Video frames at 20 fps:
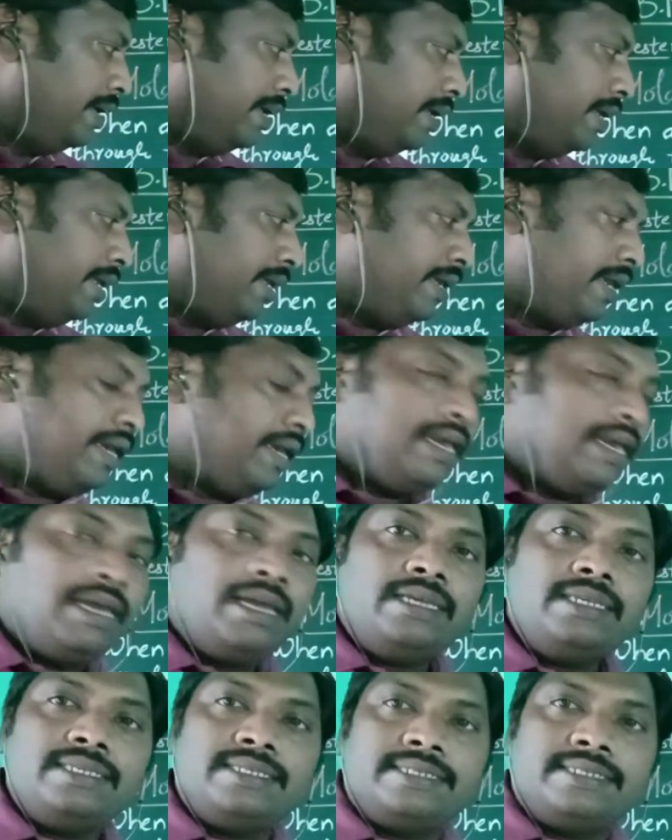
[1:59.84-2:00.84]

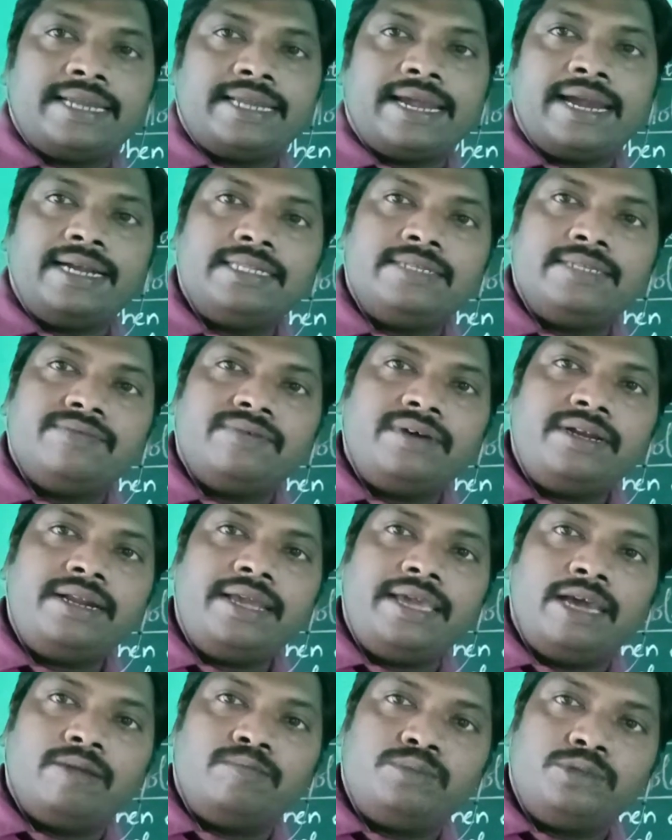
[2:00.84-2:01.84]
A stands
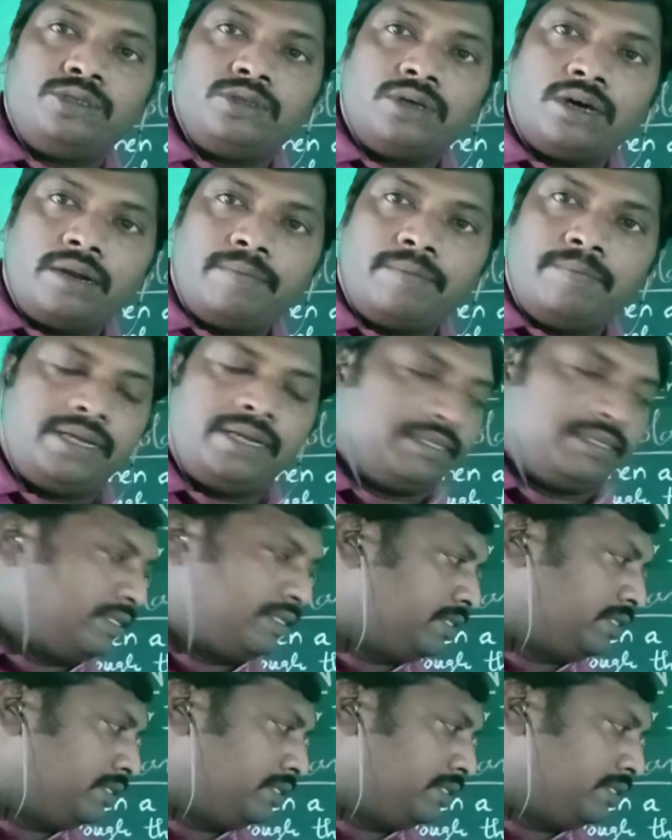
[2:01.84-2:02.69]
for absorbance,